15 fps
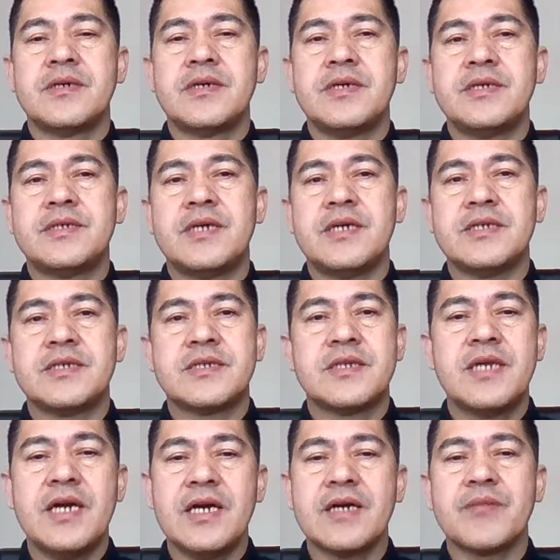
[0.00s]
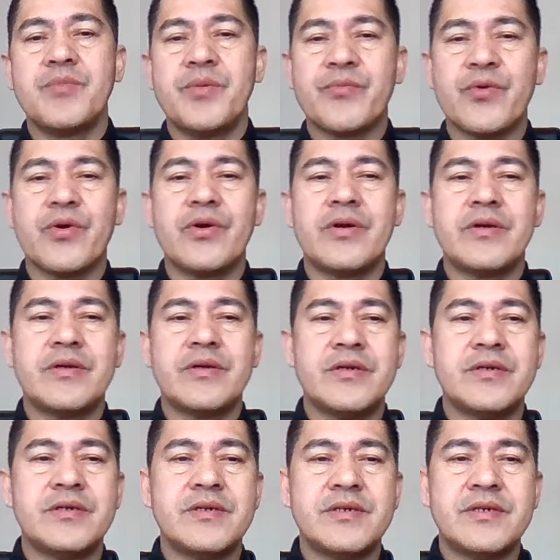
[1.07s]
It says think before
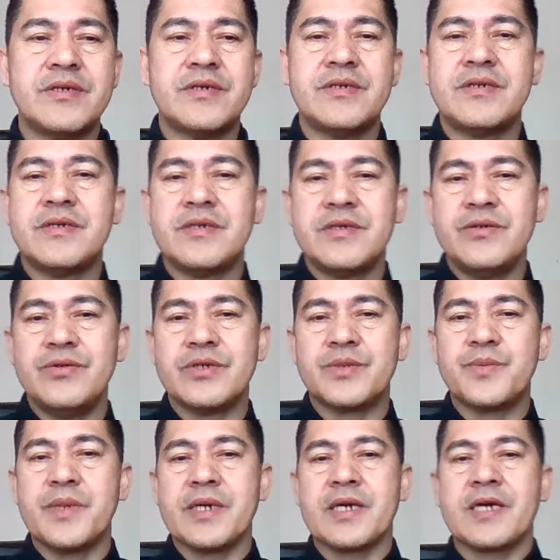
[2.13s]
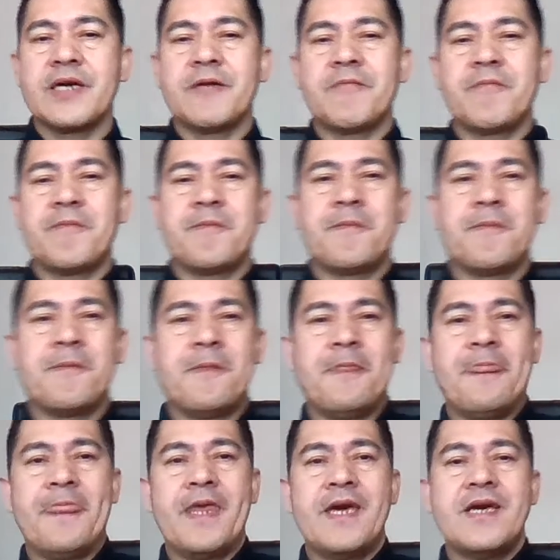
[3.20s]
you speak.
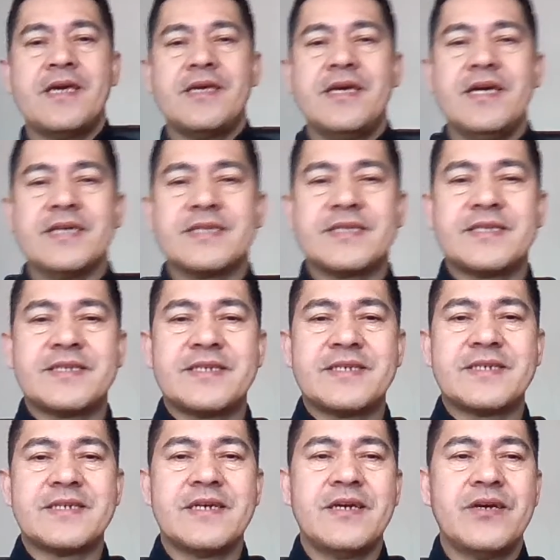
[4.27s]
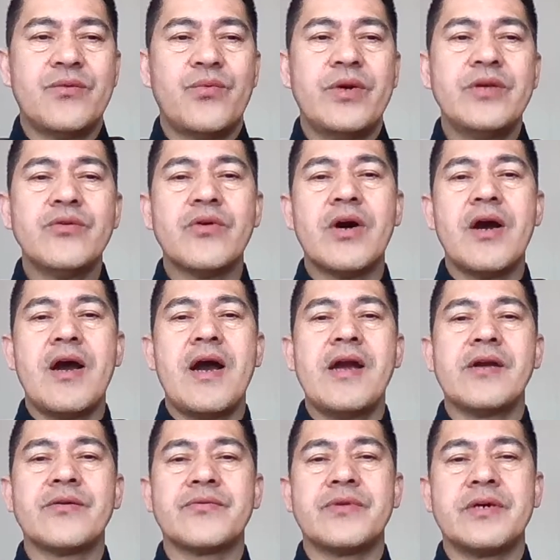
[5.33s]
Yes, when you are
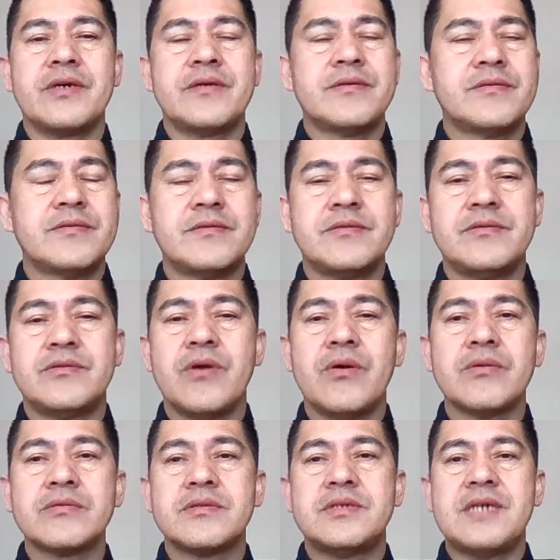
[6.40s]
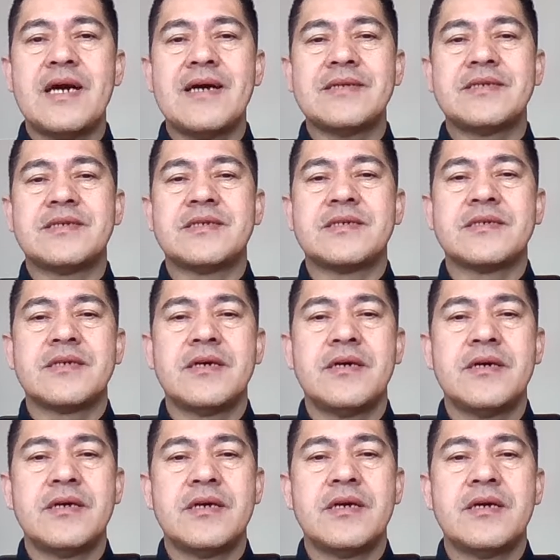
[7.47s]
angry, don't just
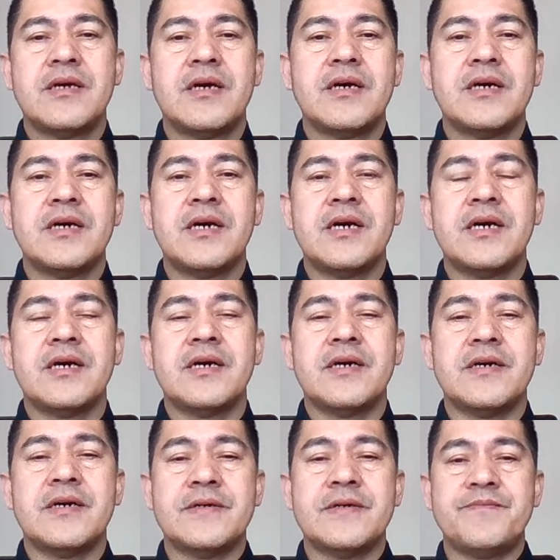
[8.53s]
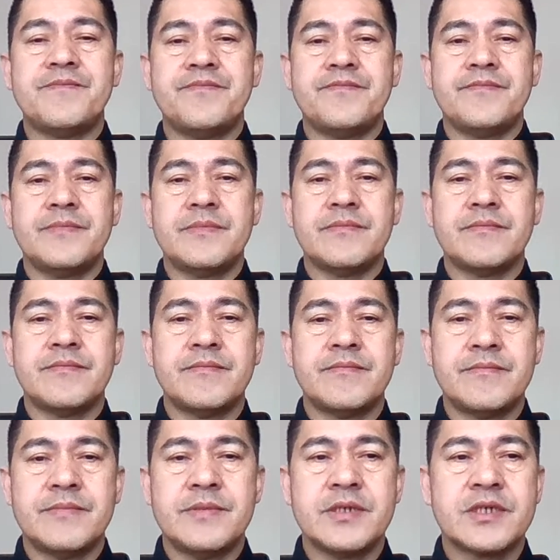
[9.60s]
um,
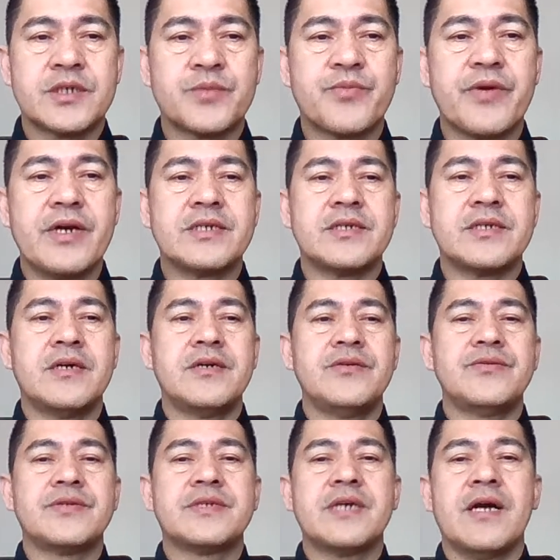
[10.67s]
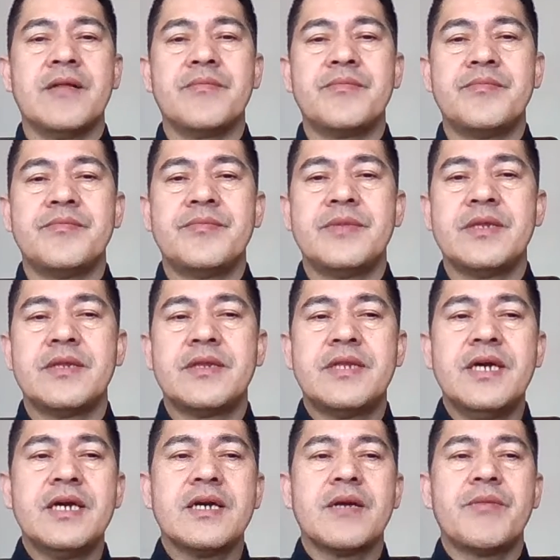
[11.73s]
express yourself.
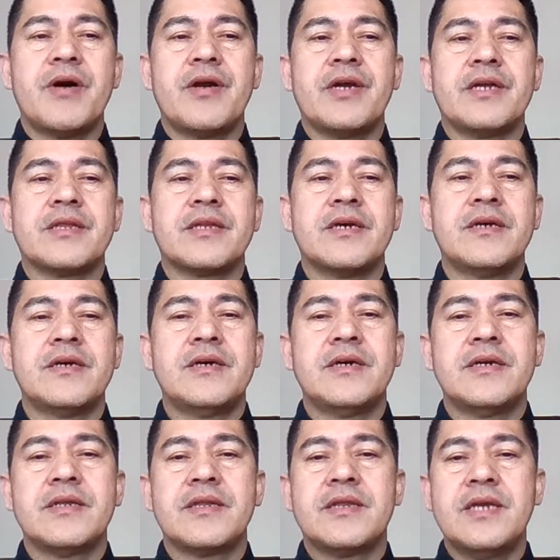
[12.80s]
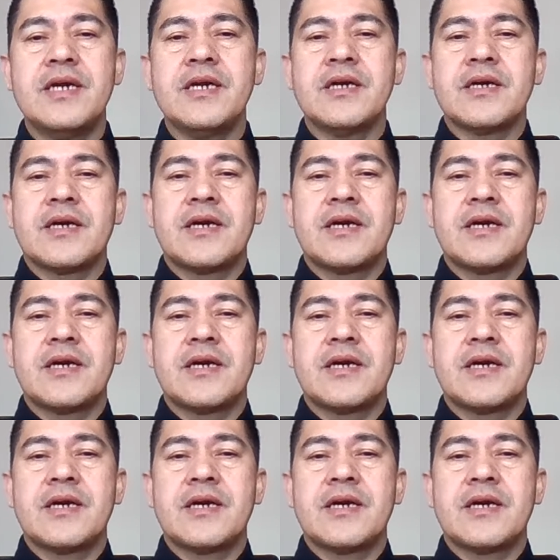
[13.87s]
Think about it. Think